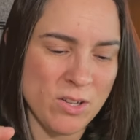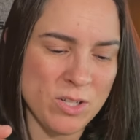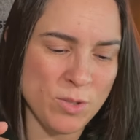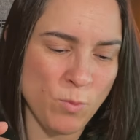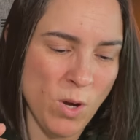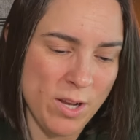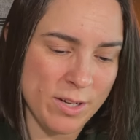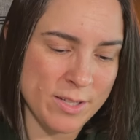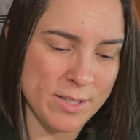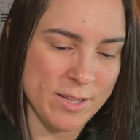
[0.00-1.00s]
so it just
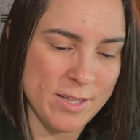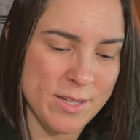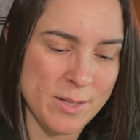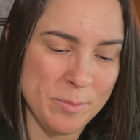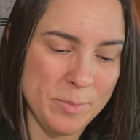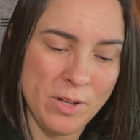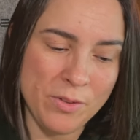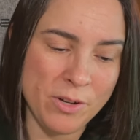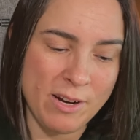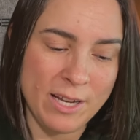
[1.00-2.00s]
works, but not
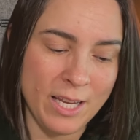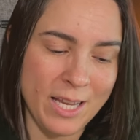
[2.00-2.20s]
the grey.